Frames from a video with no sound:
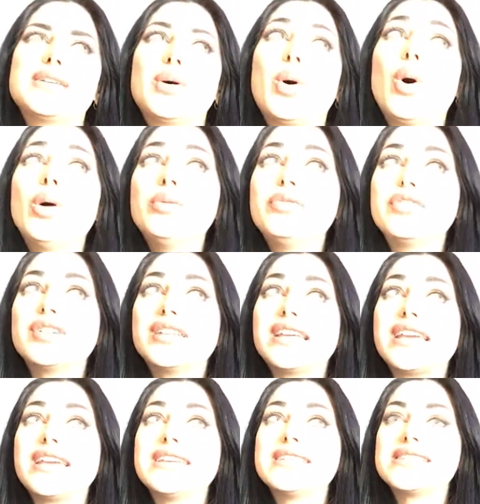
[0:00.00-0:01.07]

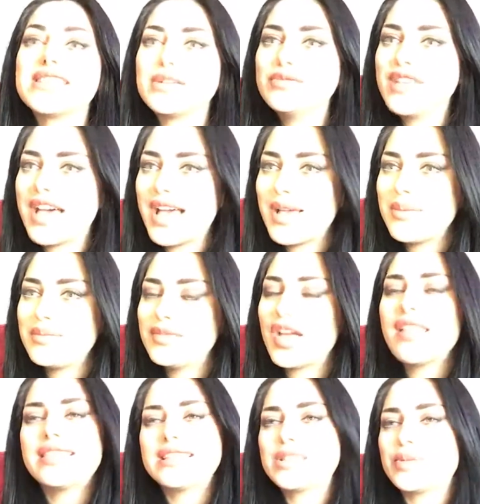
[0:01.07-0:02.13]
hopefully sometime,
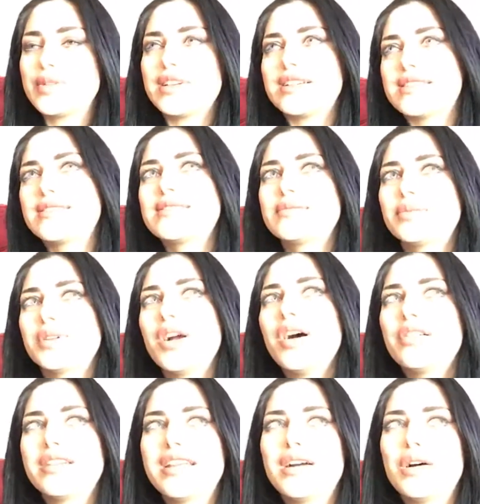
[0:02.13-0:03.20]
not this week because
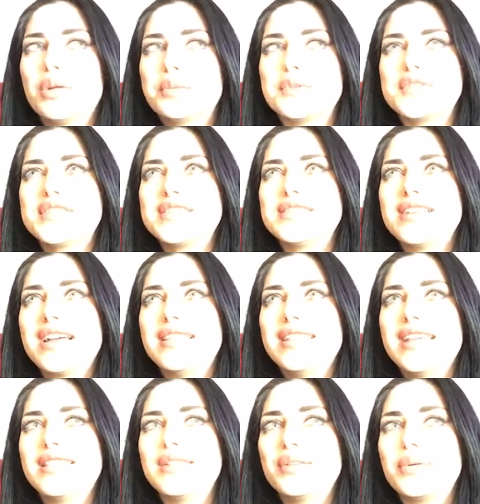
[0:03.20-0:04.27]
we're already almost
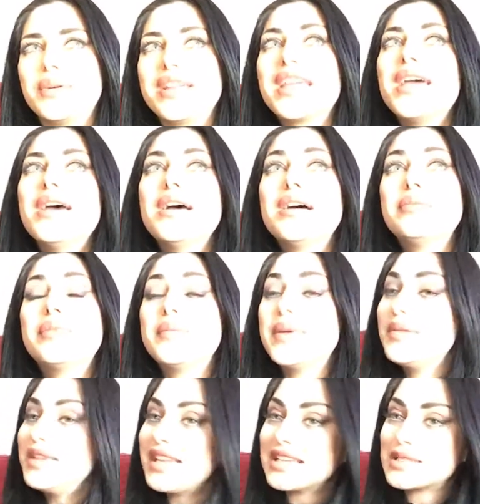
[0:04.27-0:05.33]
at the end of the week, but
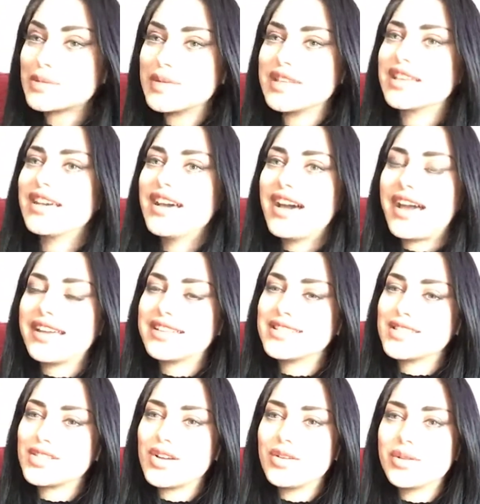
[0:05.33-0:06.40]
maybe next week I
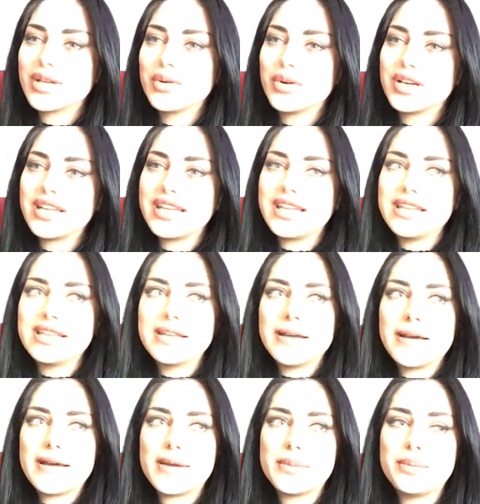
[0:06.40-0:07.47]
can start recording
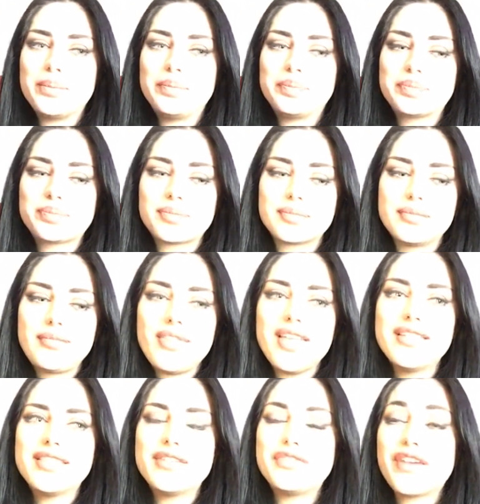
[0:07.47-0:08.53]

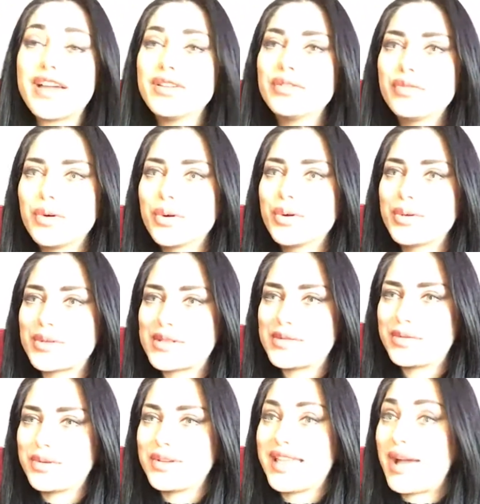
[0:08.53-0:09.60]
the final
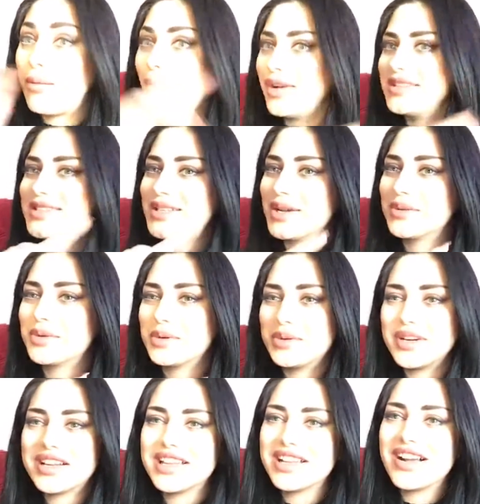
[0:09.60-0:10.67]
vocals for that one song we're
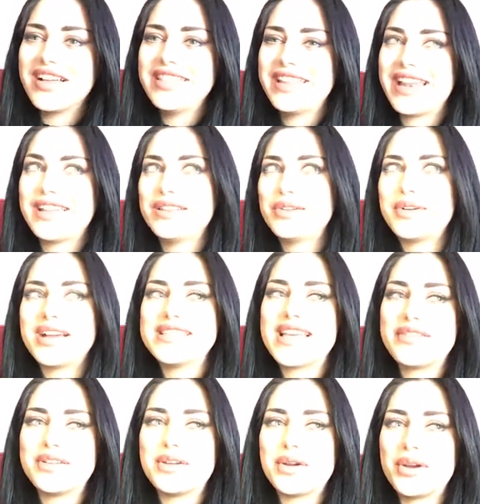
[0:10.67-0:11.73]
working on that you guys
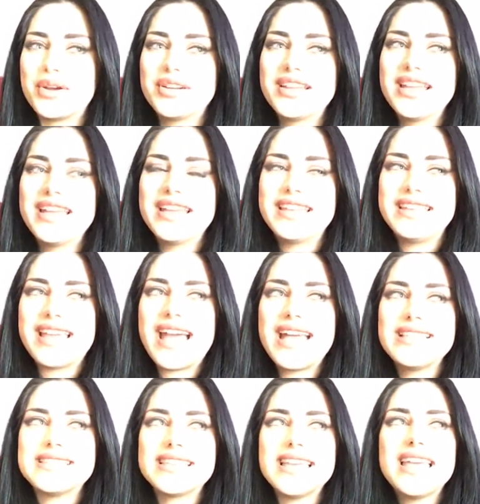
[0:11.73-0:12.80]
haven't heard
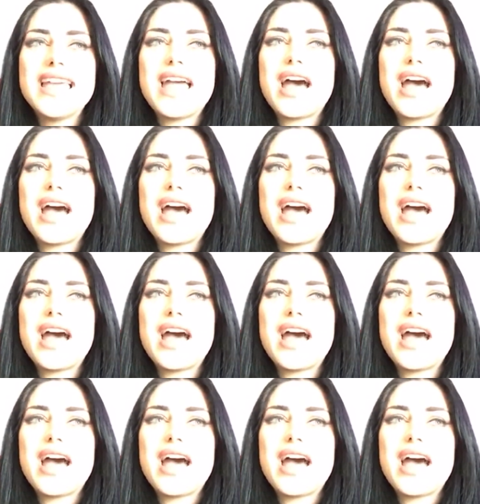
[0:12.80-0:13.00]
yet,